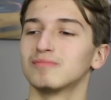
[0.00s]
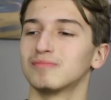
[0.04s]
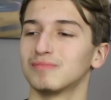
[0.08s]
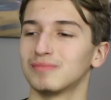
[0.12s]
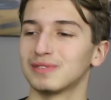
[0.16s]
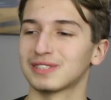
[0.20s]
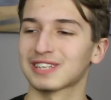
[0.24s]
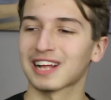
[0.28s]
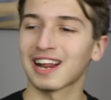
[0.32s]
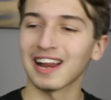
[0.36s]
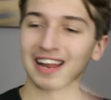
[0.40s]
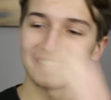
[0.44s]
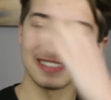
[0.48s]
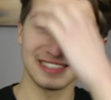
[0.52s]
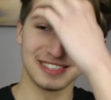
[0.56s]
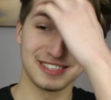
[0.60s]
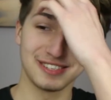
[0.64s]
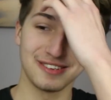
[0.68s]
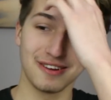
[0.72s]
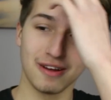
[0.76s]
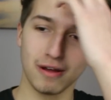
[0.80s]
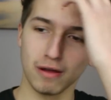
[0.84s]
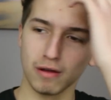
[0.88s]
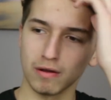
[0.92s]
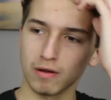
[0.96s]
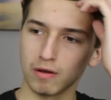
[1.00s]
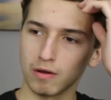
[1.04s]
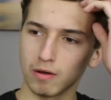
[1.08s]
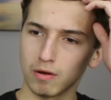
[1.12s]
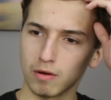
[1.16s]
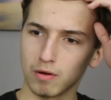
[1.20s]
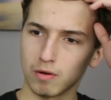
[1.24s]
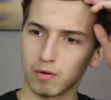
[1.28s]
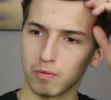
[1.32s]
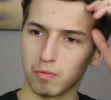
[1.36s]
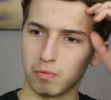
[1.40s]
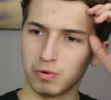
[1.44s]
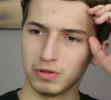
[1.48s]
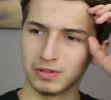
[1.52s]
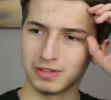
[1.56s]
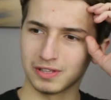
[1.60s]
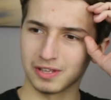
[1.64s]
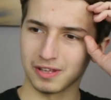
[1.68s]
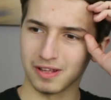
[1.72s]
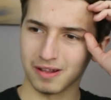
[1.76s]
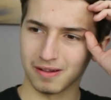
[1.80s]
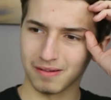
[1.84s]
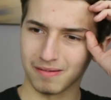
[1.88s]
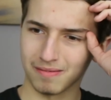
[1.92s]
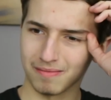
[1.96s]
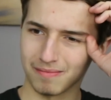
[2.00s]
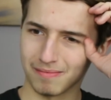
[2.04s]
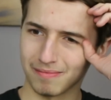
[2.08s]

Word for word: it's classic so What the...